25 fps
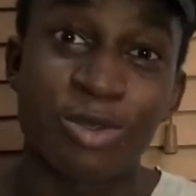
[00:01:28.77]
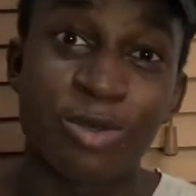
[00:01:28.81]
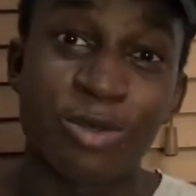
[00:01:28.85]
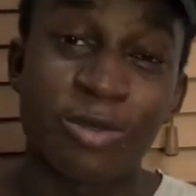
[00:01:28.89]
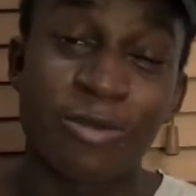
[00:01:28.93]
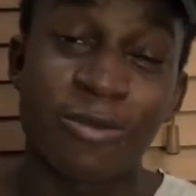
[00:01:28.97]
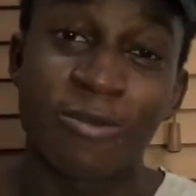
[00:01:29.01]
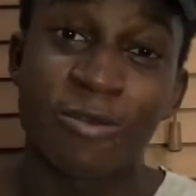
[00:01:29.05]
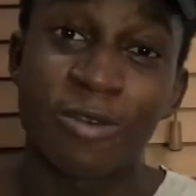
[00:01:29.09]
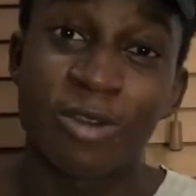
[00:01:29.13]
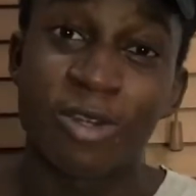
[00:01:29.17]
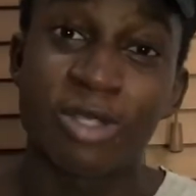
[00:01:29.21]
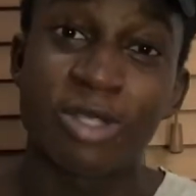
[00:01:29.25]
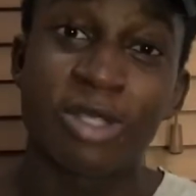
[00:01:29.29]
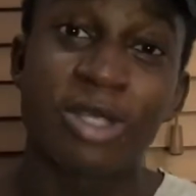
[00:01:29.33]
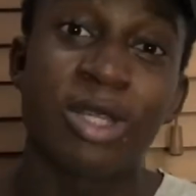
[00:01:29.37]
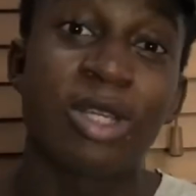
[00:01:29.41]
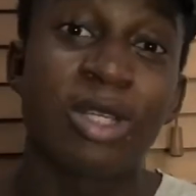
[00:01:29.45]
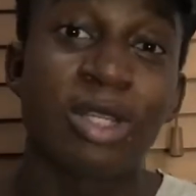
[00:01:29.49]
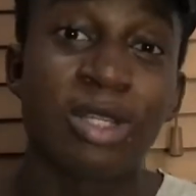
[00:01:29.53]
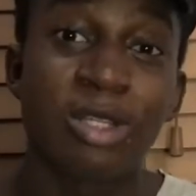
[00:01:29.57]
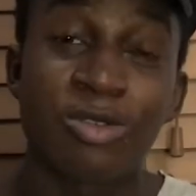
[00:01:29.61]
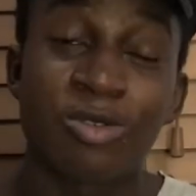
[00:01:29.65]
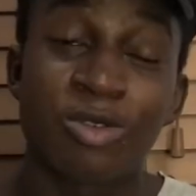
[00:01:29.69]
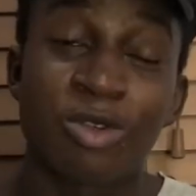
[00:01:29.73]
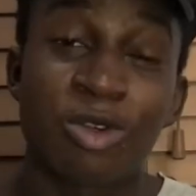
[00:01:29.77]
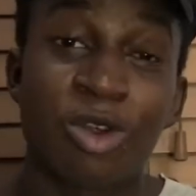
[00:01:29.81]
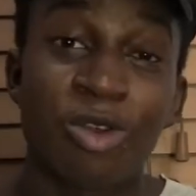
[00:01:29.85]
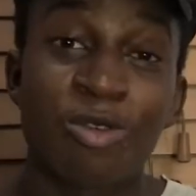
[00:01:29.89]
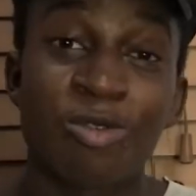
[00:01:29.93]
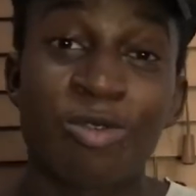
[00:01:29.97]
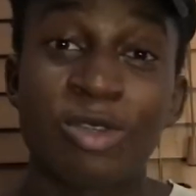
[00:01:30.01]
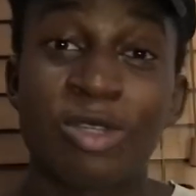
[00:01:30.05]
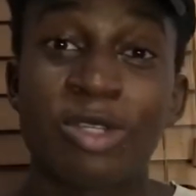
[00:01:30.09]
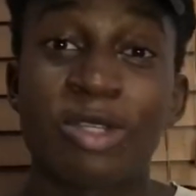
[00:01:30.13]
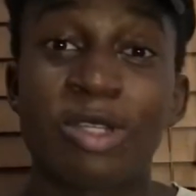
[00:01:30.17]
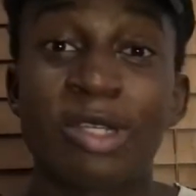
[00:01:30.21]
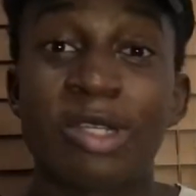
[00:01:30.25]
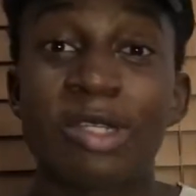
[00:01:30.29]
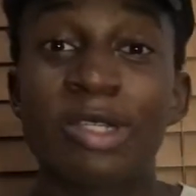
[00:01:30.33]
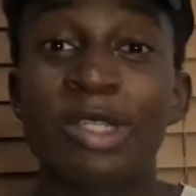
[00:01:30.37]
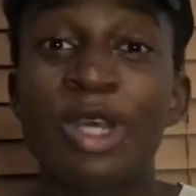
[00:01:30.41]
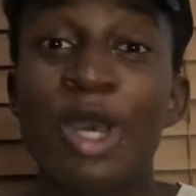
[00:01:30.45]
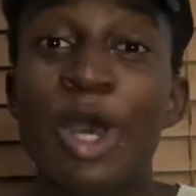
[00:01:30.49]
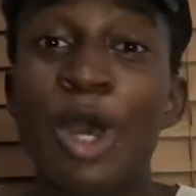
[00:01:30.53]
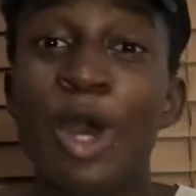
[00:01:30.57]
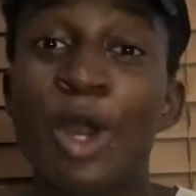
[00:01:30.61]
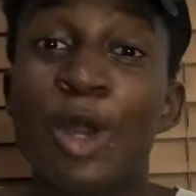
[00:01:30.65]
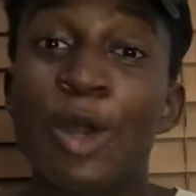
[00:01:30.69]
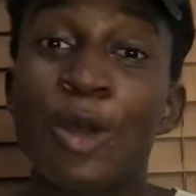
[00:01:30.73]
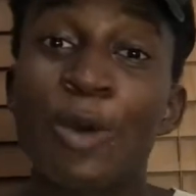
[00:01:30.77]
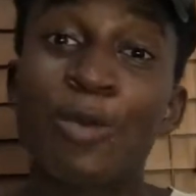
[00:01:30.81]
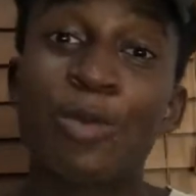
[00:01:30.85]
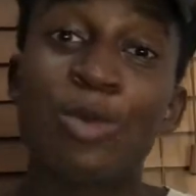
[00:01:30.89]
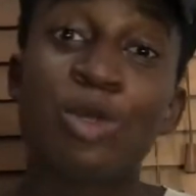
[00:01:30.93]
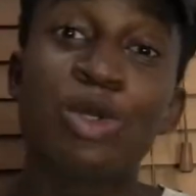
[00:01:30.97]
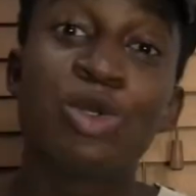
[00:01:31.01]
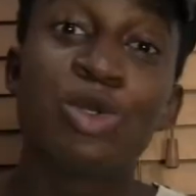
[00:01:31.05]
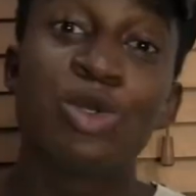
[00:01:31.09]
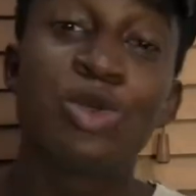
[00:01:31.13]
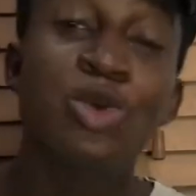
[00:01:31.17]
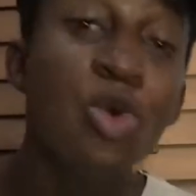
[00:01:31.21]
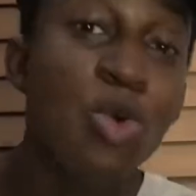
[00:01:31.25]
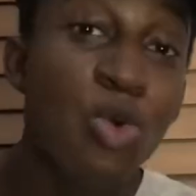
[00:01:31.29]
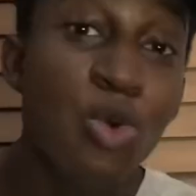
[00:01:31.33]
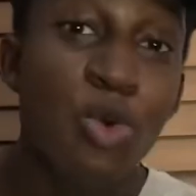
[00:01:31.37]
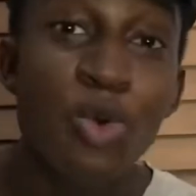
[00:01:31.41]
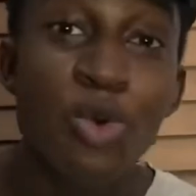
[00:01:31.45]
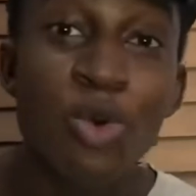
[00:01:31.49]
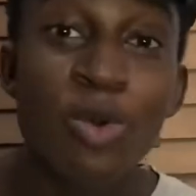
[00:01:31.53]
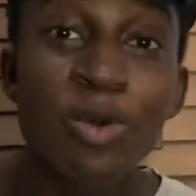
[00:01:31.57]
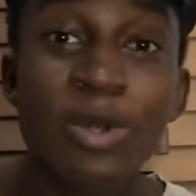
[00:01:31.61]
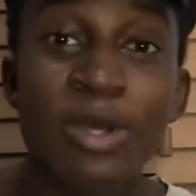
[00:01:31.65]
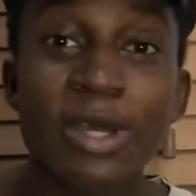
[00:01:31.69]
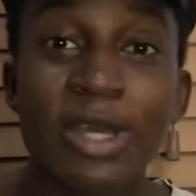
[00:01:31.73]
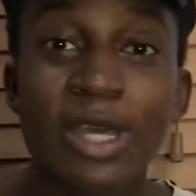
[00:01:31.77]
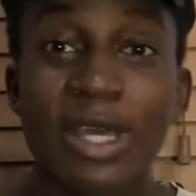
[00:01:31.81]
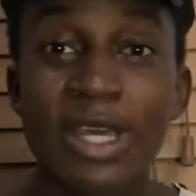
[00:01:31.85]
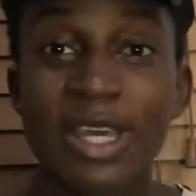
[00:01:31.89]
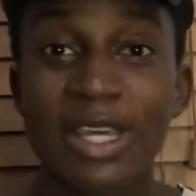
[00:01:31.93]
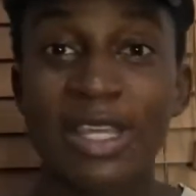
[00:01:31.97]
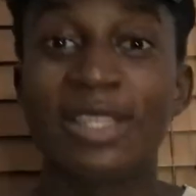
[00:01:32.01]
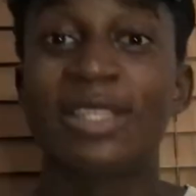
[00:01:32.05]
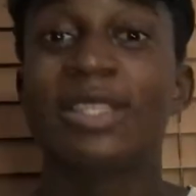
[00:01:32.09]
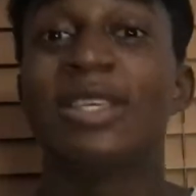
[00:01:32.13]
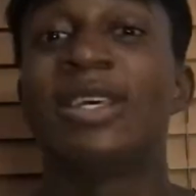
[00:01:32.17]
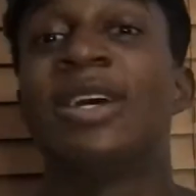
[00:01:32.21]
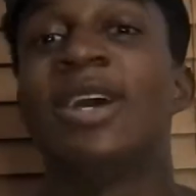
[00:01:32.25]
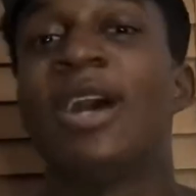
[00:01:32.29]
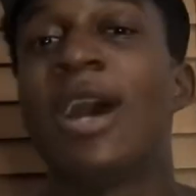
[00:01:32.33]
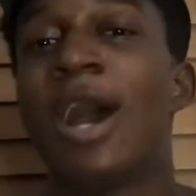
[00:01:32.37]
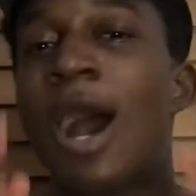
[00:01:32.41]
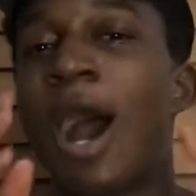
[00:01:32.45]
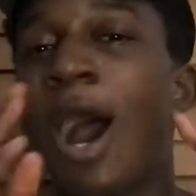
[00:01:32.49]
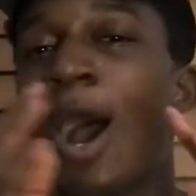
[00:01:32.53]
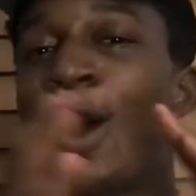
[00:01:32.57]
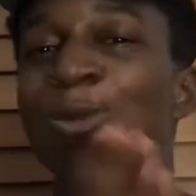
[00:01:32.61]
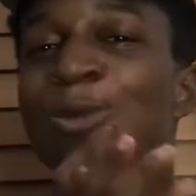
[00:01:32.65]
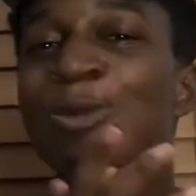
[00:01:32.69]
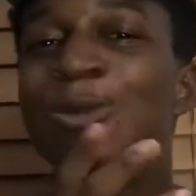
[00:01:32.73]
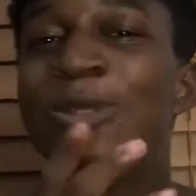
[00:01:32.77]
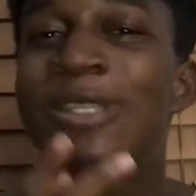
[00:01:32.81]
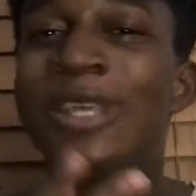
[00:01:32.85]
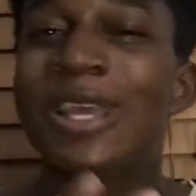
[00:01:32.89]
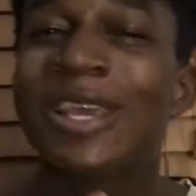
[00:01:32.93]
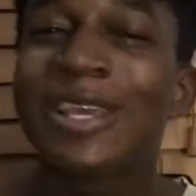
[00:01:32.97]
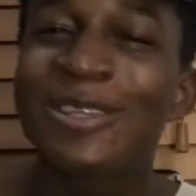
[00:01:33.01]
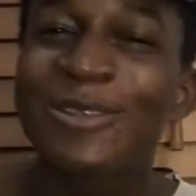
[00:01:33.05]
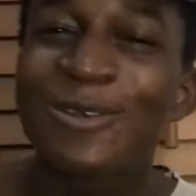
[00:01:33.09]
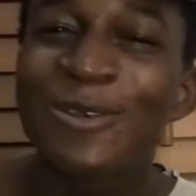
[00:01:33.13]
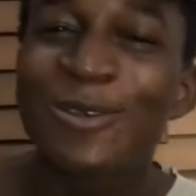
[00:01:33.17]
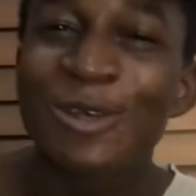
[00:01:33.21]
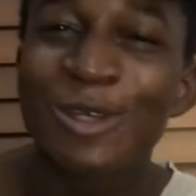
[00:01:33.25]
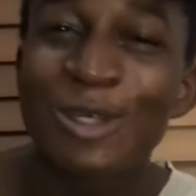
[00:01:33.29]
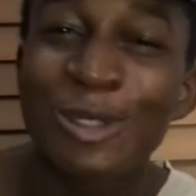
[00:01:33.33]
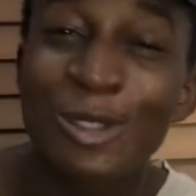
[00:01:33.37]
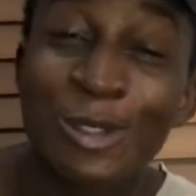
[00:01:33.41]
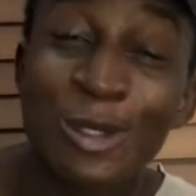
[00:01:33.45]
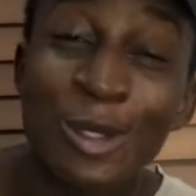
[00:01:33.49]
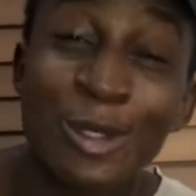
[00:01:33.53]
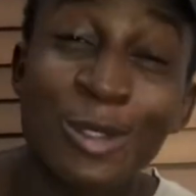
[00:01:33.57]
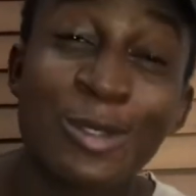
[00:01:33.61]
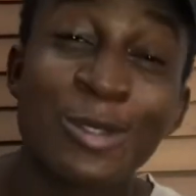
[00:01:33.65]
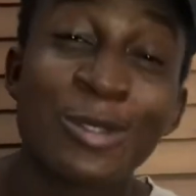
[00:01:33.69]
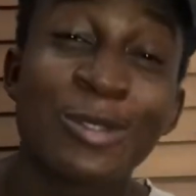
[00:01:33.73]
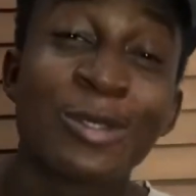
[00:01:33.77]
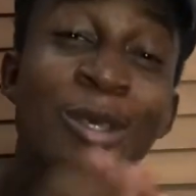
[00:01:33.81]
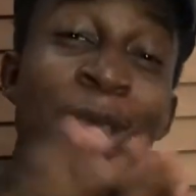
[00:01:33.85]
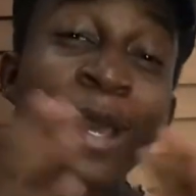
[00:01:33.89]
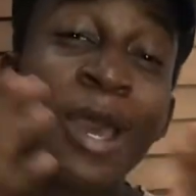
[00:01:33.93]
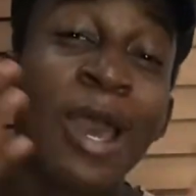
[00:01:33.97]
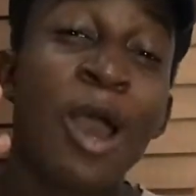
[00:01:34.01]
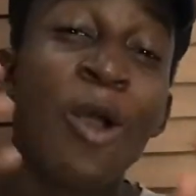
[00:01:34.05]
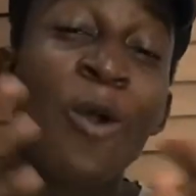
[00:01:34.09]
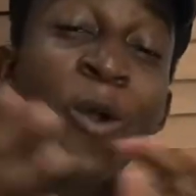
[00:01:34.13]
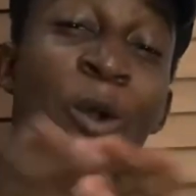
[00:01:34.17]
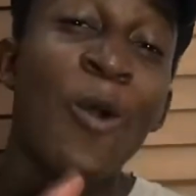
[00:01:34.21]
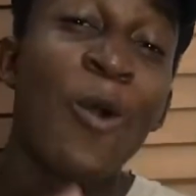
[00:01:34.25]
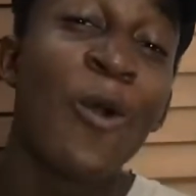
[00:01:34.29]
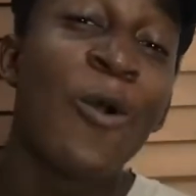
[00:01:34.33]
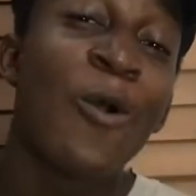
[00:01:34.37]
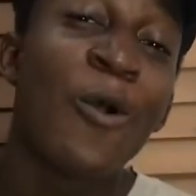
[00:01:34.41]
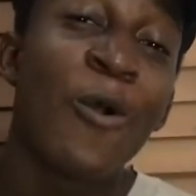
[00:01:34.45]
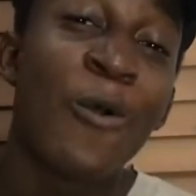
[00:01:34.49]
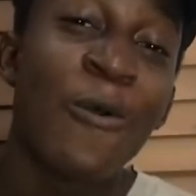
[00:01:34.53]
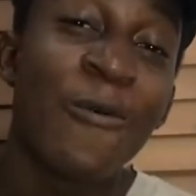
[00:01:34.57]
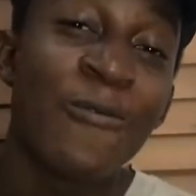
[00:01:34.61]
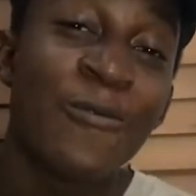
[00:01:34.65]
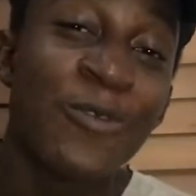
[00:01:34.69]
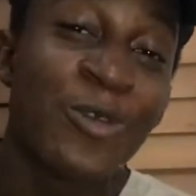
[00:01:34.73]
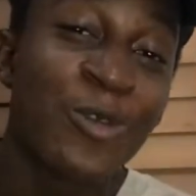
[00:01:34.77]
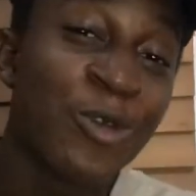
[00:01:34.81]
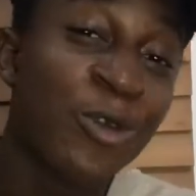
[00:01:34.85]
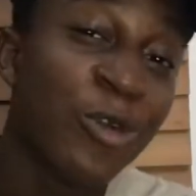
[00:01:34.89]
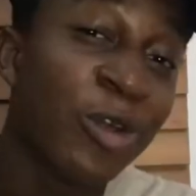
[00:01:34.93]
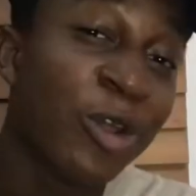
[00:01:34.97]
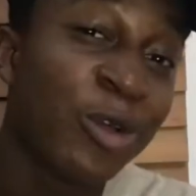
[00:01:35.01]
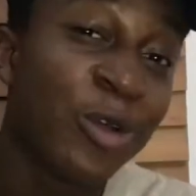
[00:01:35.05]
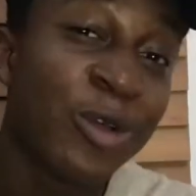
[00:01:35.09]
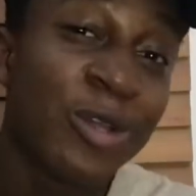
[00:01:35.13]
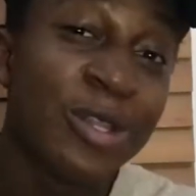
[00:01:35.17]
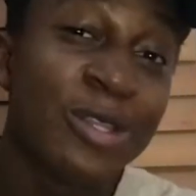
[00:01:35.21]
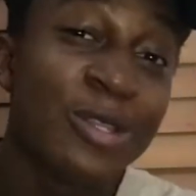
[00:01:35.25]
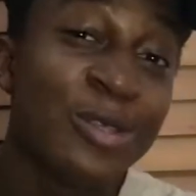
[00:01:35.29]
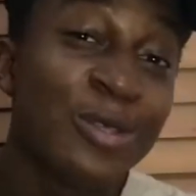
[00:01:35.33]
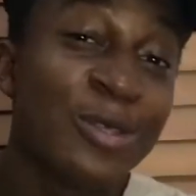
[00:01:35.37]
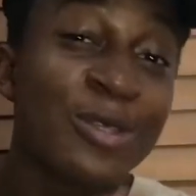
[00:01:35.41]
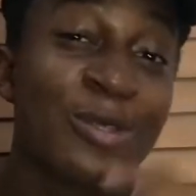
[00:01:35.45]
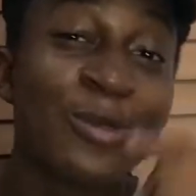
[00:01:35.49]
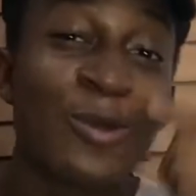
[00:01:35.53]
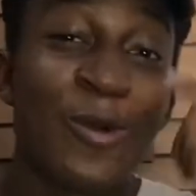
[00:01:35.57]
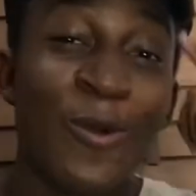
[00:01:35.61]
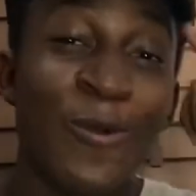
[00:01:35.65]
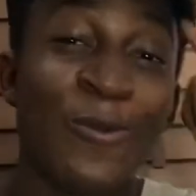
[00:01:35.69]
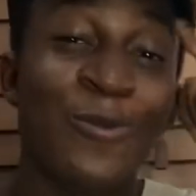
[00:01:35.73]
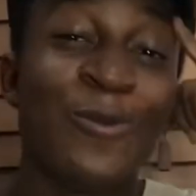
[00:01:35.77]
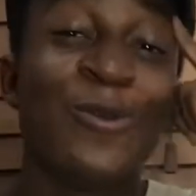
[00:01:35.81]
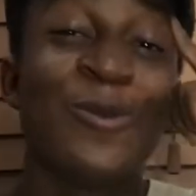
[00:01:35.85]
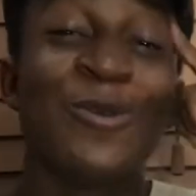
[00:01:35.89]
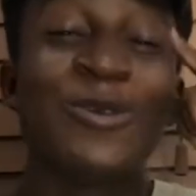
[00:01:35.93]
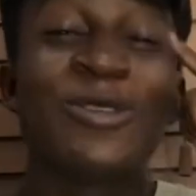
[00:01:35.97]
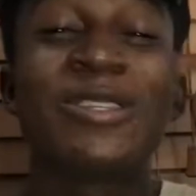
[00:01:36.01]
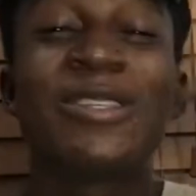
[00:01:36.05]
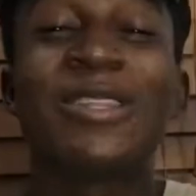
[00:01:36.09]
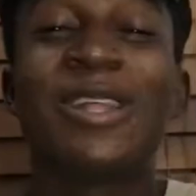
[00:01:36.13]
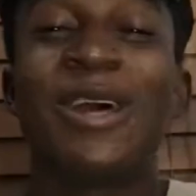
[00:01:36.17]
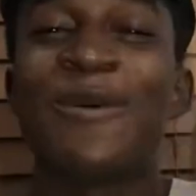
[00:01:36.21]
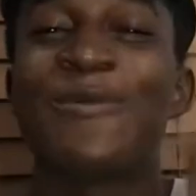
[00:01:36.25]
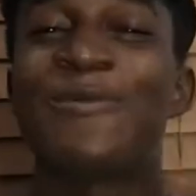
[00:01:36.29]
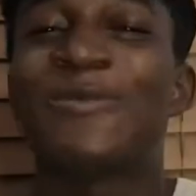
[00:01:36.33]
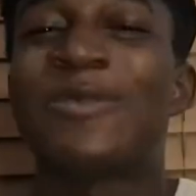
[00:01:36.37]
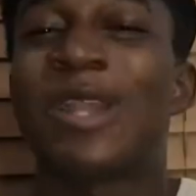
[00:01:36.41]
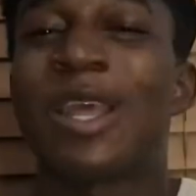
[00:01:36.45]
So the first thing is recovering streak. Number two is how to take screenshots or video recordings of those snaps.